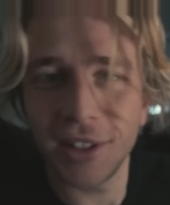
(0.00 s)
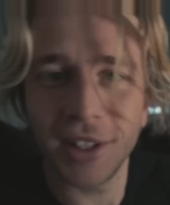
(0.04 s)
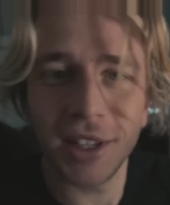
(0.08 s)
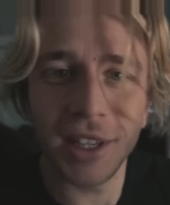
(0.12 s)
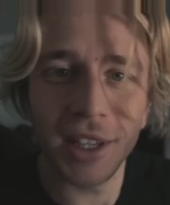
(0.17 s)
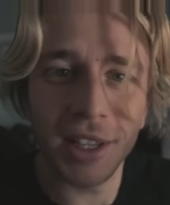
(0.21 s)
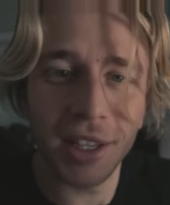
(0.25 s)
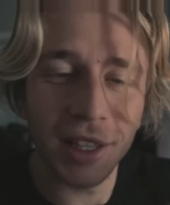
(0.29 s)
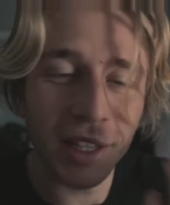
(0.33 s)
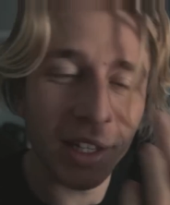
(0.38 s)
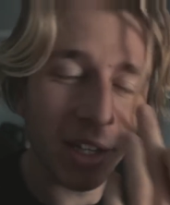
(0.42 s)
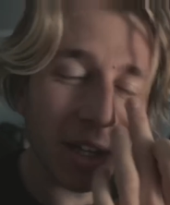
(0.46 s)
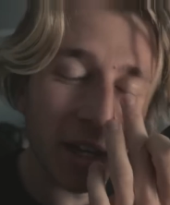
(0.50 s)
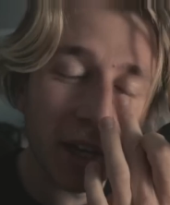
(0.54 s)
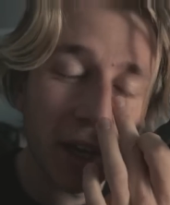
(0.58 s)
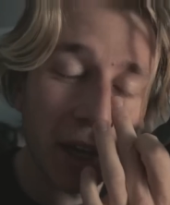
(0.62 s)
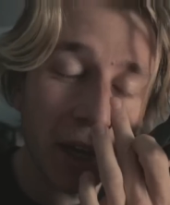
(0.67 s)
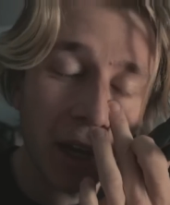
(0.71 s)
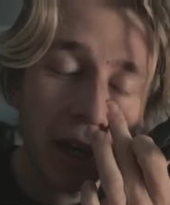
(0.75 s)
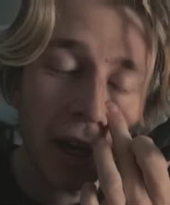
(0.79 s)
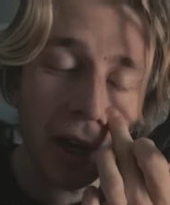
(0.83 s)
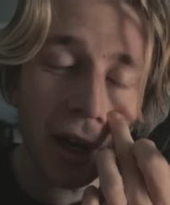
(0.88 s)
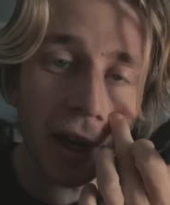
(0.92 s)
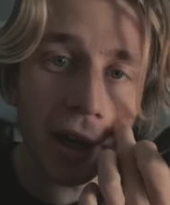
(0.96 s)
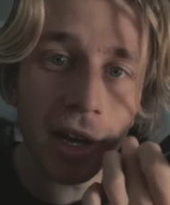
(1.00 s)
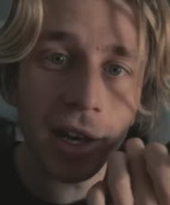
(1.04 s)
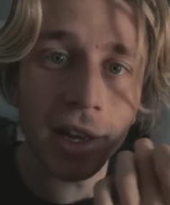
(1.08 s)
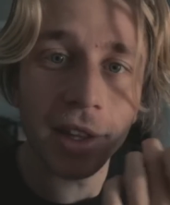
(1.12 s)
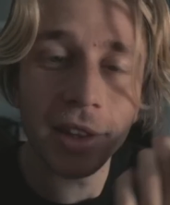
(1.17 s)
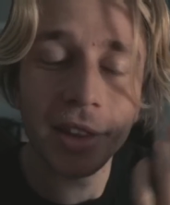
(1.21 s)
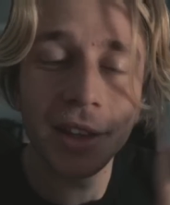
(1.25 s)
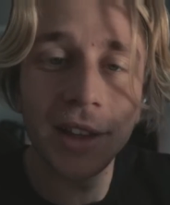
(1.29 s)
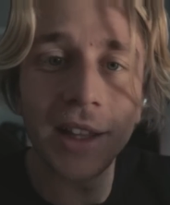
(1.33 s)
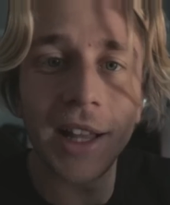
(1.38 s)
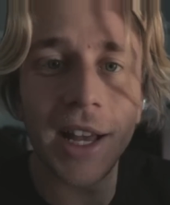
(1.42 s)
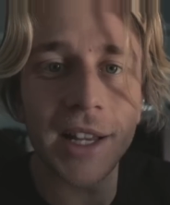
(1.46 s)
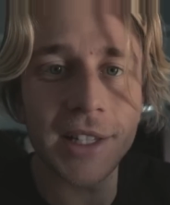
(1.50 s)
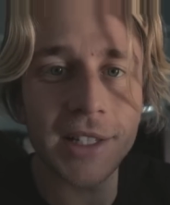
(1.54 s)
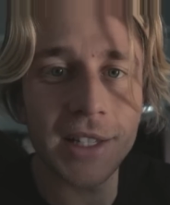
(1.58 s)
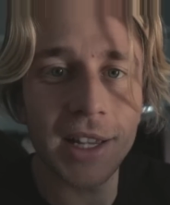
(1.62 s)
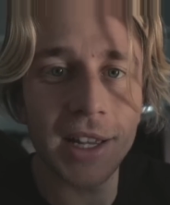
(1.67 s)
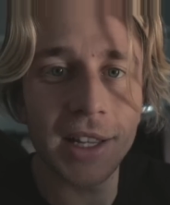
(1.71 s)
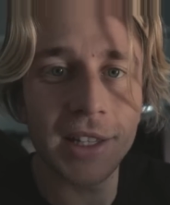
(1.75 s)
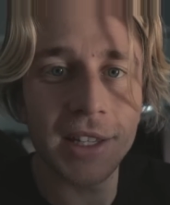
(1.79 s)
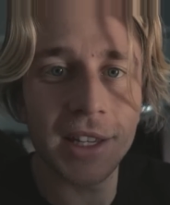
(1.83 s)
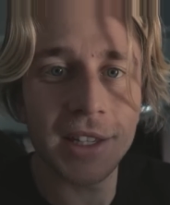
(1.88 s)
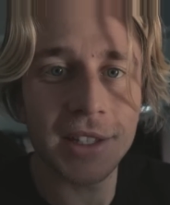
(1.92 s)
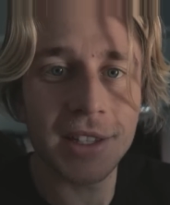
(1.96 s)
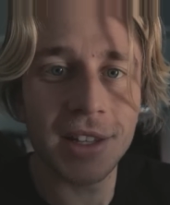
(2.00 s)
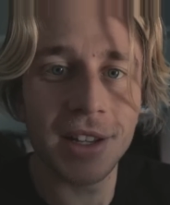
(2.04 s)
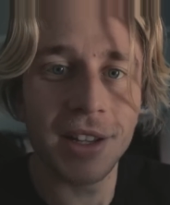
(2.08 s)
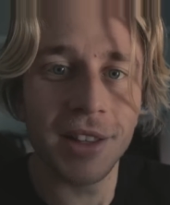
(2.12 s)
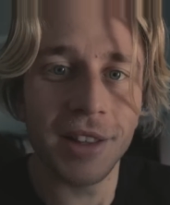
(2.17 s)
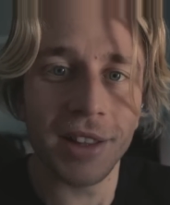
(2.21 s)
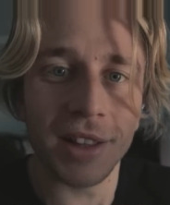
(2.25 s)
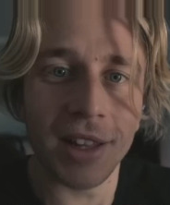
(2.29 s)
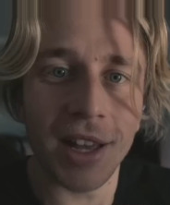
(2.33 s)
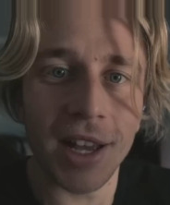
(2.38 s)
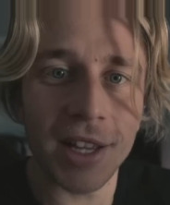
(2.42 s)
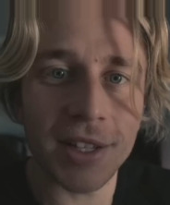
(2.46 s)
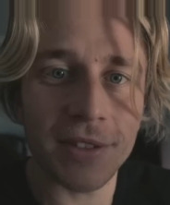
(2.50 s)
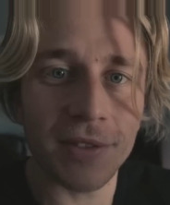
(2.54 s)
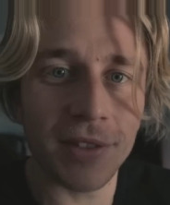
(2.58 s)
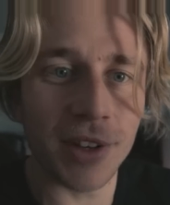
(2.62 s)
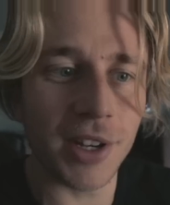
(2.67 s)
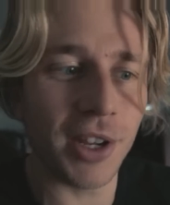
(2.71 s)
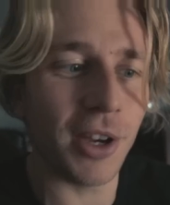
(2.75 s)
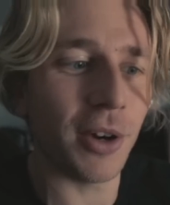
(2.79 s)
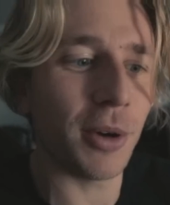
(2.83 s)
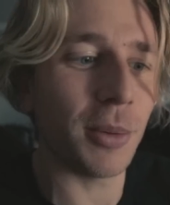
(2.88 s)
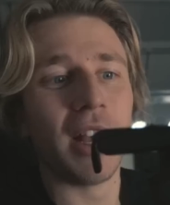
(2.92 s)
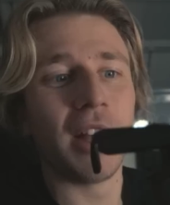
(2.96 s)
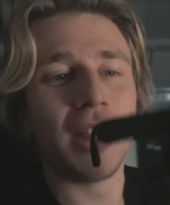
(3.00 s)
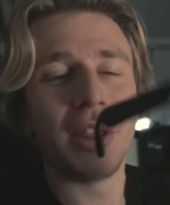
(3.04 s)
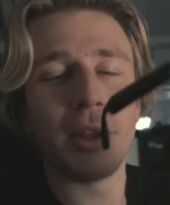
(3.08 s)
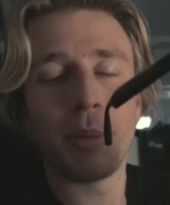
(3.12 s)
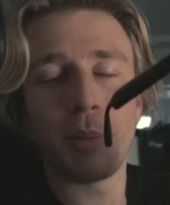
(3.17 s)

the glasses I tested in the last video.